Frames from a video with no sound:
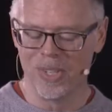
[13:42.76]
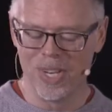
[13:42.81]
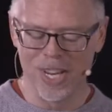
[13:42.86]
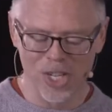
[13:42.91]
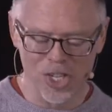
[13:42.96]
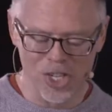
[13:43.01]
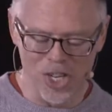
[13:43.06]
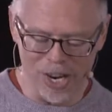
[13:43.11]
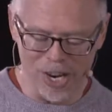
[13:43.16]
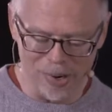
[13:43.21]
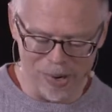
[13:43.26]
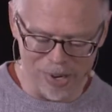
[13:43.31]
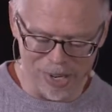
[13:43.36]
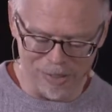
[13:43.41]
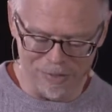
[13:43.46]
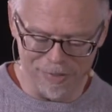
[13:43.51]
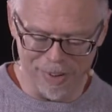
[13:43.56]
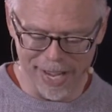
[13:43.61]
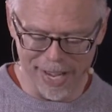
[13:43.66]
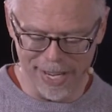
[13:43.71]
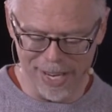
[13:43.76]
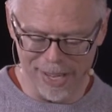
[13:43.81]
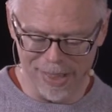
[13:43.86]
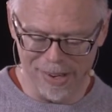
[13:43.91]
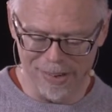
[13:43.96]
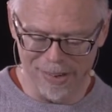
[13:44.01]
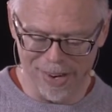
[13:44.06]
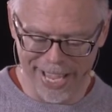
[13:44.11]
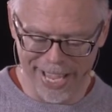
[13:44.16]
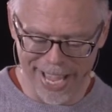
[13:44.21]
dictionary, you'll find it
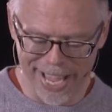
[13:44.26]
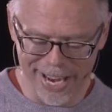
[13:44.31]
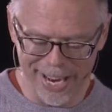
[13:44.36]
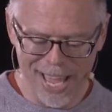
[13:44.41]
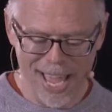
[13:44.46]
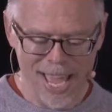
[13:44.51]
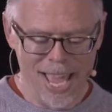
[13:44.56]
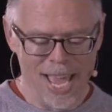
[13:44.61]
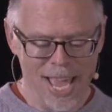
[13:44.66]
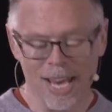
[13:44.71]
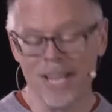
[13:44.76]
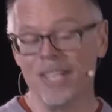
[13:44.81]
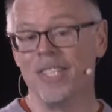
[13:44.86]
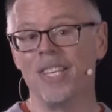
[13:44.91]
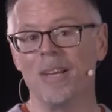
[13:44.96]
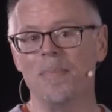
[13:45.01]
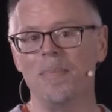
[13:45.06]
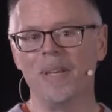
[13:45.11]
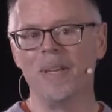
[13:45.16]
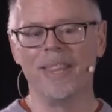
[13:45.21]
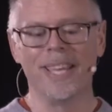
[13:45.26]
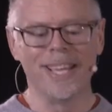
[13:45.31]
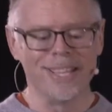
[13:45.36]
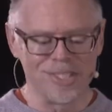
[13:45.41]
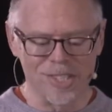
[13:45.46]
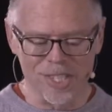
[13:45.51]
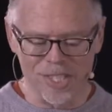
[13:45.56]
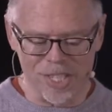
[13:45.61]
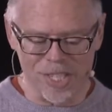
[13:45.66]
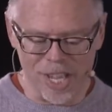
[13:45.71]
there again. And it's simply
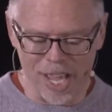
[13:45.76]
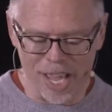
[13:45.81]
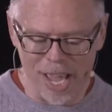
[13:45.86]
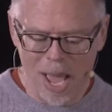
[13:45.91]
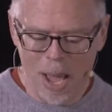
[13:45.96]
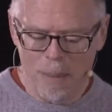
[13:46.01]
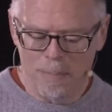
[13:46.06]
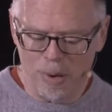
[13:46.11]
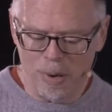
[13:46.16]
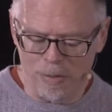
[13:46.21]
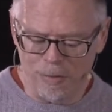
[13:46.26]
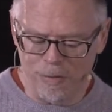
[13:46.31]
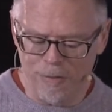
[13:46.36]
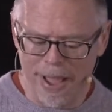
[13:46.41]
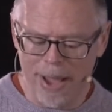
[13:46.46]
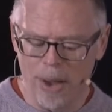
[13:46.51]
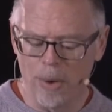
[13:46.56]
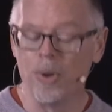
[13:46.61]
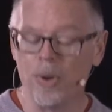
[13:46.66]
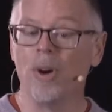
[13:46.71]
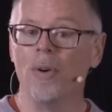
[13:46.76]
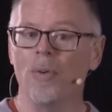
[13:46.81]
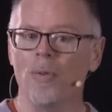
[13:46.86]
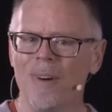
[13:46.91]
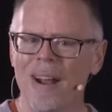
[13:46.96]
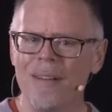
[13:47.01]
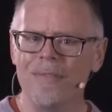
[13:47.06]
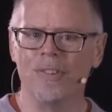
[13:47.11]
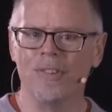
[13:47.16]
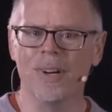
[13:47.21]
this: it's a profound
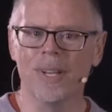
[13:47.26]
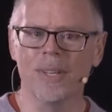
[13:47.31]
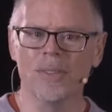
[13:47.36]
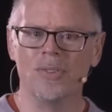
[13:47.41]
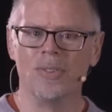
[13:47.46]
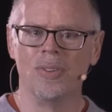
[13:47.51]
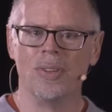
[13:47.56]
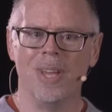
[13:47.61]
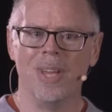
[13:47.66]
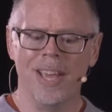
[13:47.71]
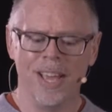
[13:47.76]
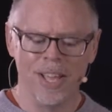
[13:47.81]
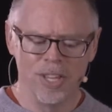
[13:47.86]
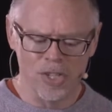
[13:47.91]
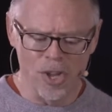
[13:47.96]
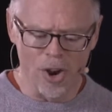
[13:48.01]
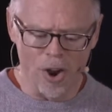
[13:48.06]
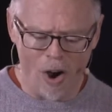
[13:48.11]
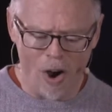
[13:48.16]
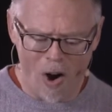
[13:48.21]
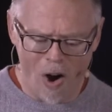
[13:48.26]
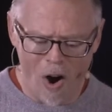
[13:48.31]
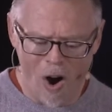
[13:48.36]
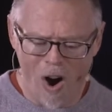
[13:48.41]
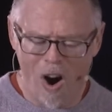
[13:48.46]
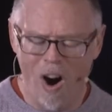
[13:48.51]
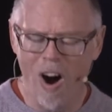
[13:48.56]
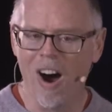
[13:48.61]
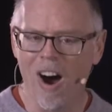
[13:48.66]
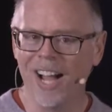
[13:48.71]
reverence. It's an
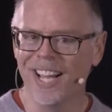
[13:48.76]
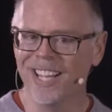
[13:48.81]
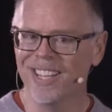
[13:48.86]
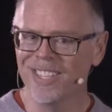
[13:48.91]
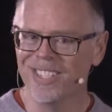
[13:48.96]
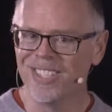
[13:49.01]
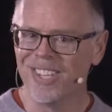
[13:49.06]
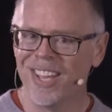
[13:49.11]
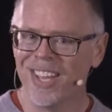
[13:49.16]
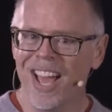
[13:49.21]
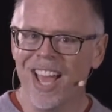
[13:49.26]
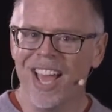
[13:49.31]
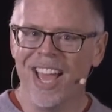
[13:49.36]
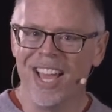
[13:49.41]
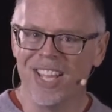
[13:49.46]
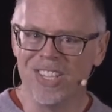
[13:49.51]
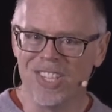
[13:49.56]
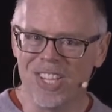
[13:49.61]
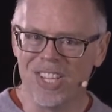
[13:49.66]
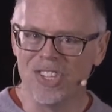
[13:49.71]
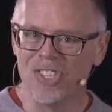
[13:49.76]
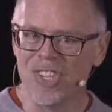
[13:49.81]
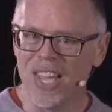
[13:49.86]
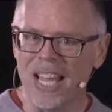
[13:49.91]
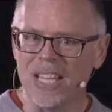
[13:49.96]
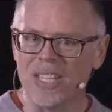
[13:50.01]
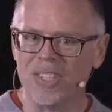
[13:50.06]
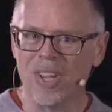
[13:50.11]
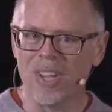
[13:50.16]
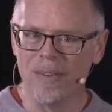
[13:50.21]
awe. It's a
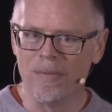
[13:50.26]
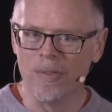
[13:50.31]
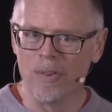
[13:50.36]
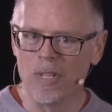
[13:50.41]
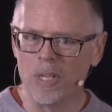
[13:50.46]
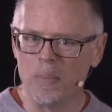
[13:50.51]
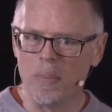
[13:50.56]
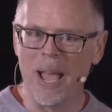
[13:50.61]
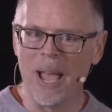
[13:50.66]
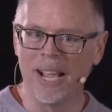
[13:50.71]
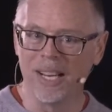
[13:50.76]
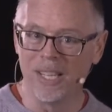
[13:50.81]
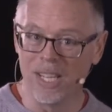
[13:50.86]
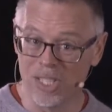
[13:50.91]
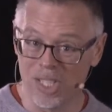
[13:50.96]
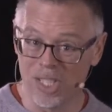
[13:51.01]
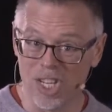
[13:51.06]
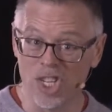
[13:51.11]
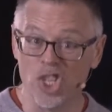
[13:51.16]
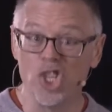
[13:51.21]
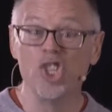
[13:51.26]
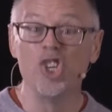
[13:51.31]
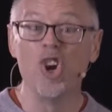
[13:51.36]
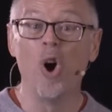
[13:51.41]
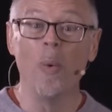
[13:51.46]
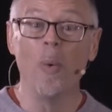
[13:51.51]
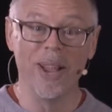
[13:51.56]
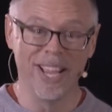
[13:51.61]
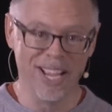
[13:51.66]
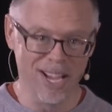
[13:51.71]
sense of respect. It's a
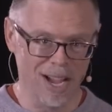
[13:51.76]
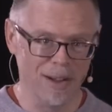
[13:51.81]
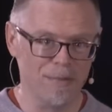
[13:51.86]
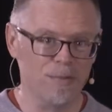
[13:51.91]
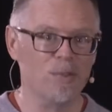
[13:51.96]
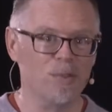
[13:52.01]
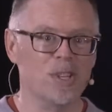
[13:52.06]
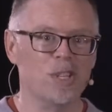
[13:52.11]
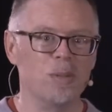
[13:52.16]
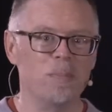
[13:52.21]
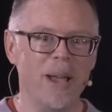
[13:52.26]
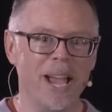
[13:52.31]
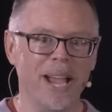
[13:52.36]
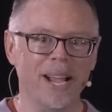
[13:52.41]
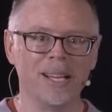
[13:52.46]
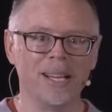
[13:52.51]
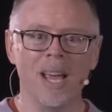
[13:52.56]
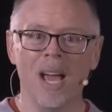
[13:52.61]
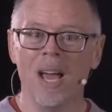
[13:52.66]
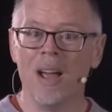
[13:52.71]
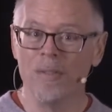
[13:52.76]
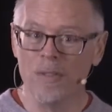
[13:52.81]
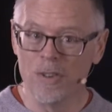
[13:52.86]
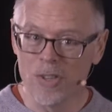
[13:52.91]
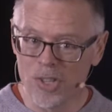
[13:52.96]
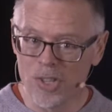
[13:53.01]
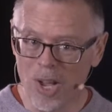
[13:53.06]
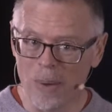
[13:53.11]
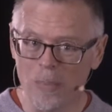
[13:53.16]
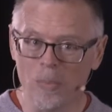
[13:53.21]
showing of respect for
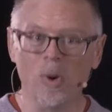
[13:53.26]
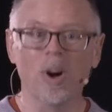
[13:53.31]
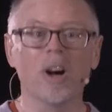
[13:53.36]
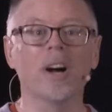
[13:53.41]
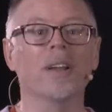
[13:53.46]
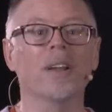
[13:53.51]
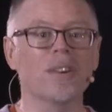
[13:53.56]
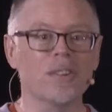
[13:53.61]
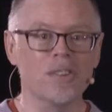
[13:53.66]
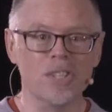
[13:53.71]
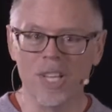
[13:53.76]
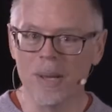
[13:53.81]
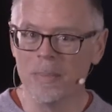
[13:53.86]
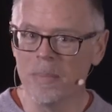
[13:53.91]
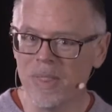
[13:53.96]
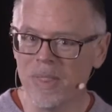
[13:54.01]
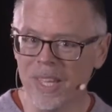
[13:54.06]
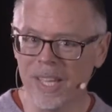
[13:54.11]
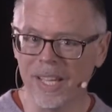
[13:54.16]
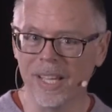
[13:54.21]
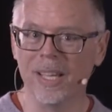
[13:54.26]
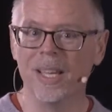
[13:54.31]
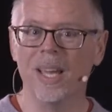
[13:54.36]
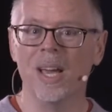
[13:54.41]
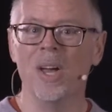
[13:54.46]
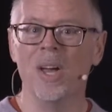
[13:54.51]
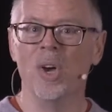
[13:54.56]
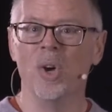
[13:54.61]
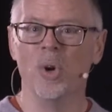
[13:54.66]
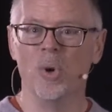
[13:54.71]
someone or something
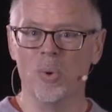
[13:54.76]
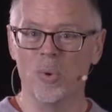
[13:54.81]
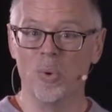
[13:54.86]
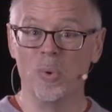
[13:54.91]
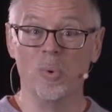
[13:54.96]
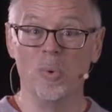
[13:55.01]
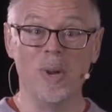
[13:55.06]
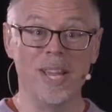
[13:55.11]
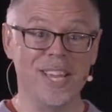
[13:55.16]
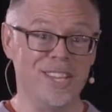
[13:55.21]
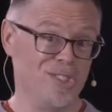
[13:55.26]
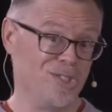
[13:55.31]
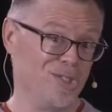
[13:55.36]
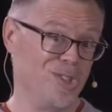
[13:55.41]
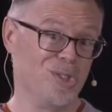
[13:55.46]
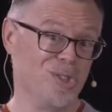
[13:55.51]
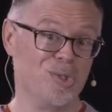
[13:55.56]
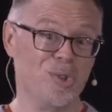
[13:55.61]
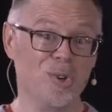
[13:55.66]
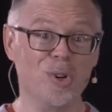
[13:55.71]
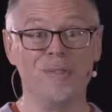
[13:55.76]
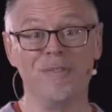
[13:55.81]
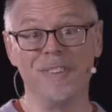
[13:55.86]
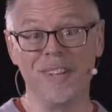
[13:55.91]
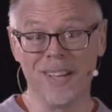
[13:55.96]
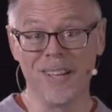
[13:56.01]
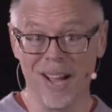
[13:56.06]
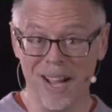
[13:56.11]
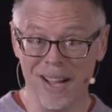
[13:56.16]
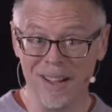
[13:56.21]
who is
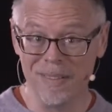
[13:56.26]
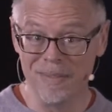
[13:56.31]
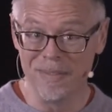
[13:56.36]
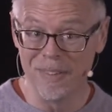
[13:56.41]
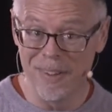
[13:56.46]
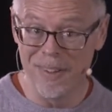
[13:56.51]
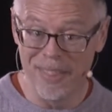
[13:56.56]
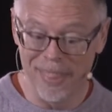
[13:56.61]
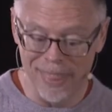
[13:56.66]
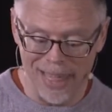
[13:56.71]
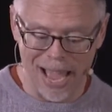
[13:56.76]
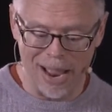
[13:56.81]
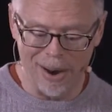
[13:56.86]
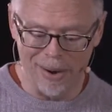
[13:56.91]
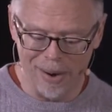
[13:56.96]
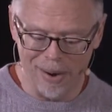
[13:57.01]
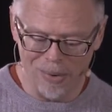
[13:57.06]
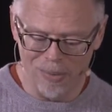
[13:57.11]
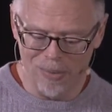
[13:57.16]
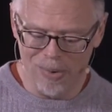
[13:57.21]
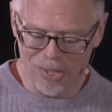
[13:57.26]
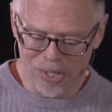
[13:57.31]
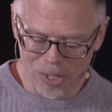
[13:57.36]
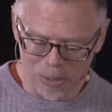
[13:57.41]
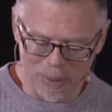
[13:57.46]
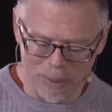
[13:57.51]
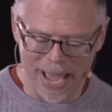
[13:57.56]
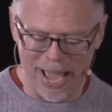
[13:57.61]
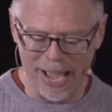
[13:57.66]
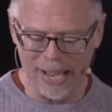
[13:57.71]
deserving of that
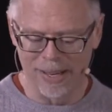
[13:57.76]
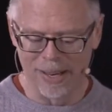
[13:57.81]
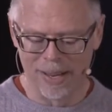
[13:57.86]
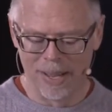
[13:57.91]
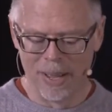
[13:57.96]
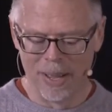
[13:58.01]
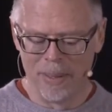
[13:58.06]
respect.